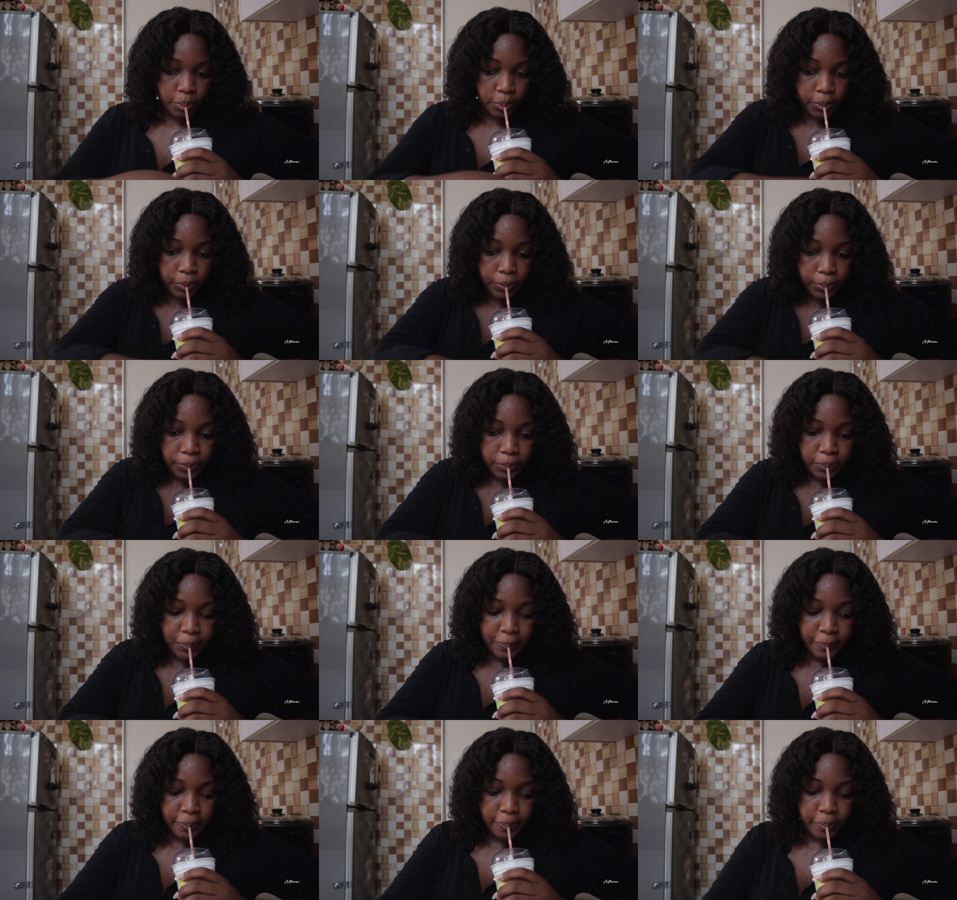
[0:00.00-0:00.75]

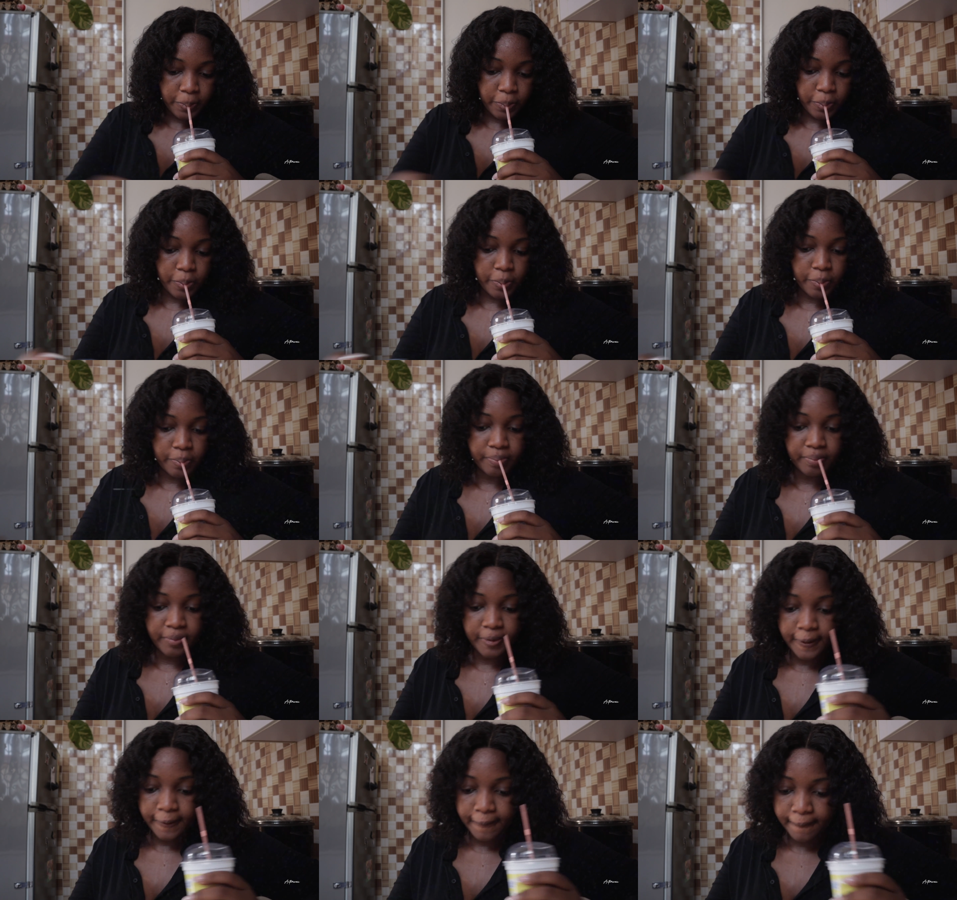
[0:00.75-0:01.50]

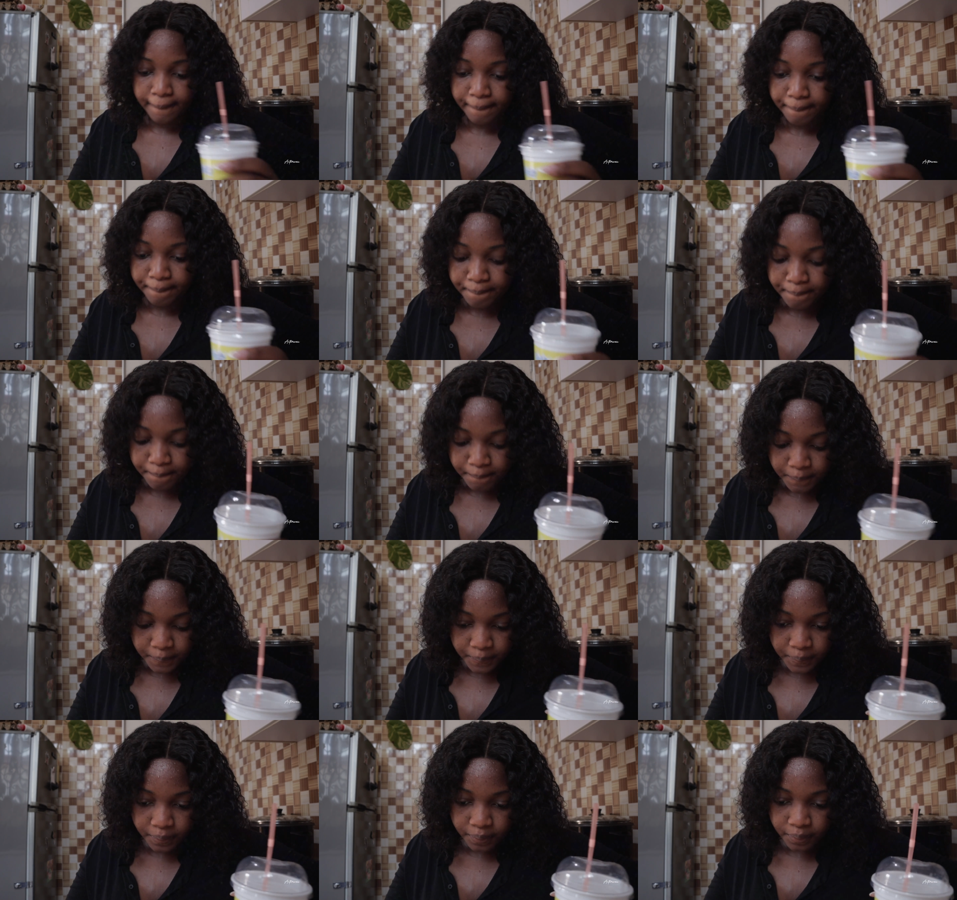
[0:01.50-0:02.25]

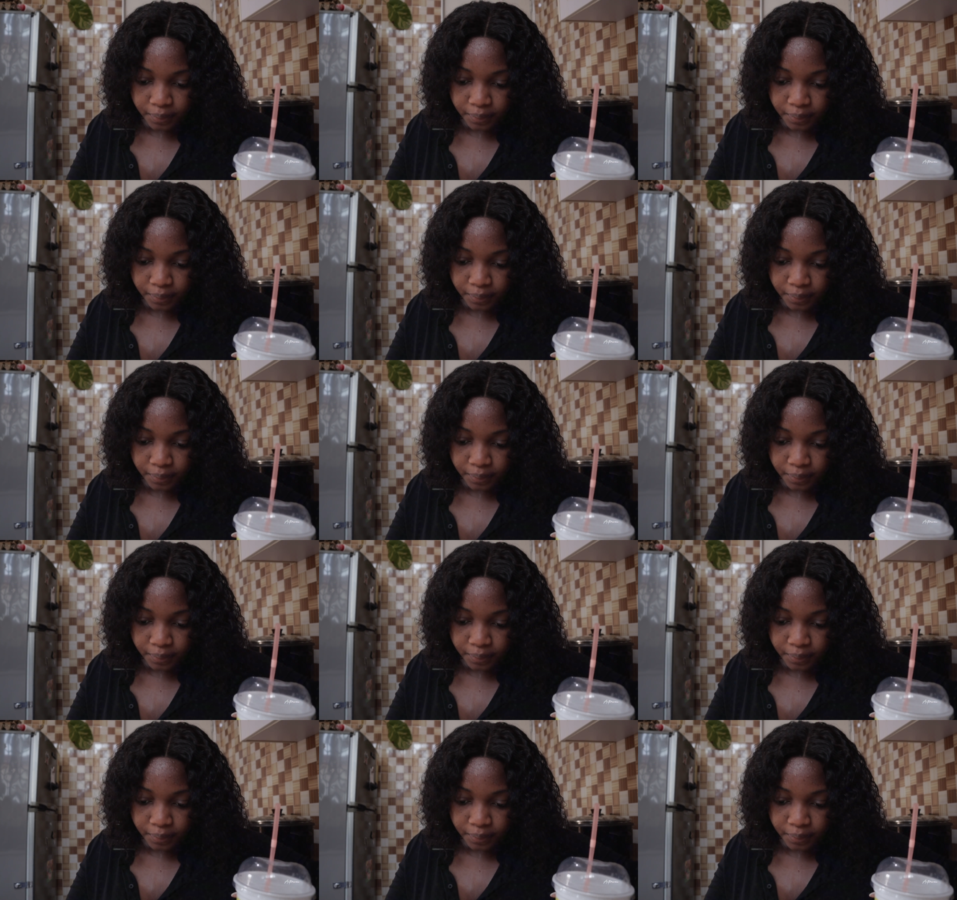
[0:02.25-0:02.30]
[no speech]